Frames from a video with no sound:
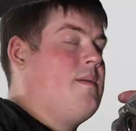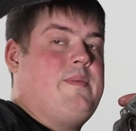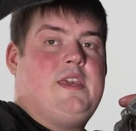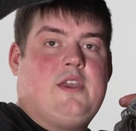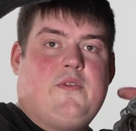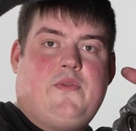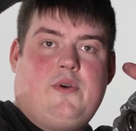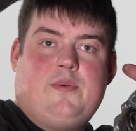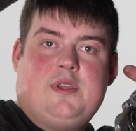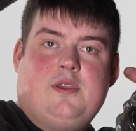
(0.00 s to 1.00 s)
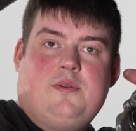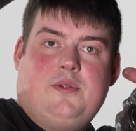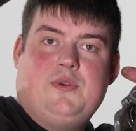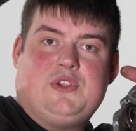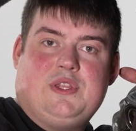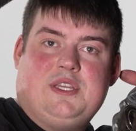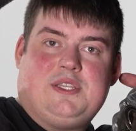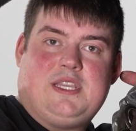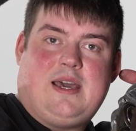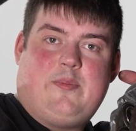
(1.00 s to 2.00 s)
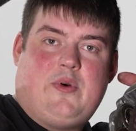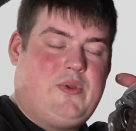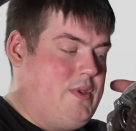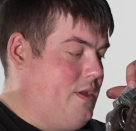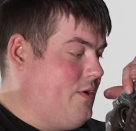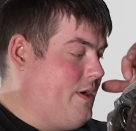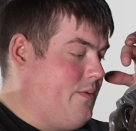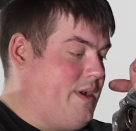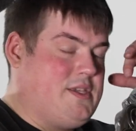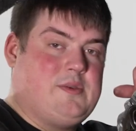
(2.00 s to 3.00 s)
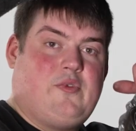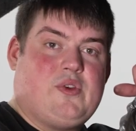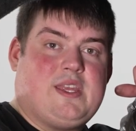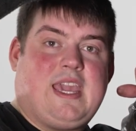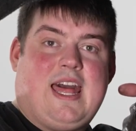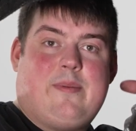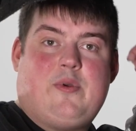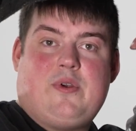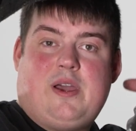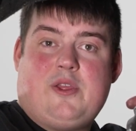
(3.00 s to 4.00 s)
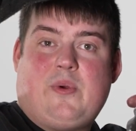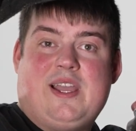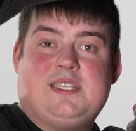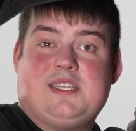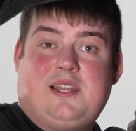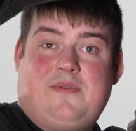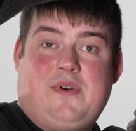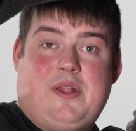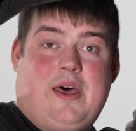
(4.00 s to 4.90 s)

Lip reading: Be careful when you loosen this top bolt. You're going to want to support the caliper, otherwise it's going to fall